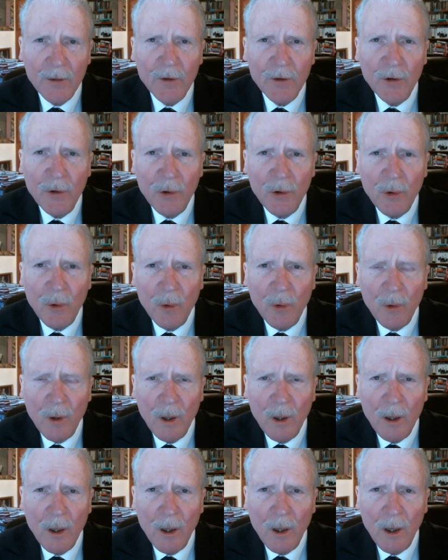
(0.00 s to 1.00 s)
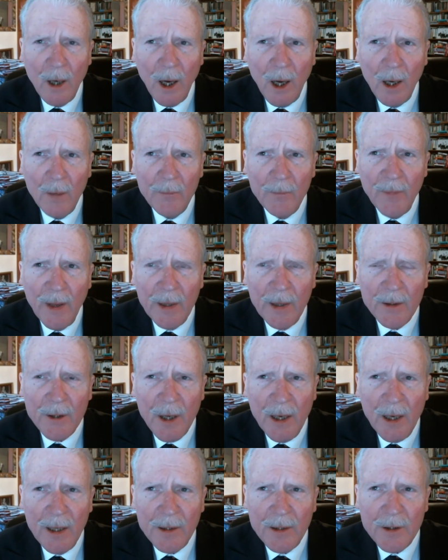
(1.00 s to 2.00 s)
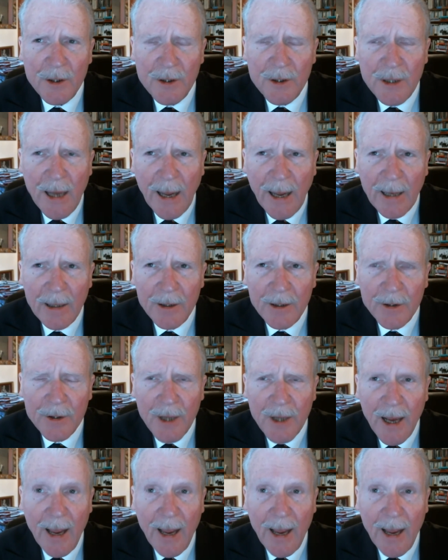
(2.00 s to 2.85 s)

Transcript: to its status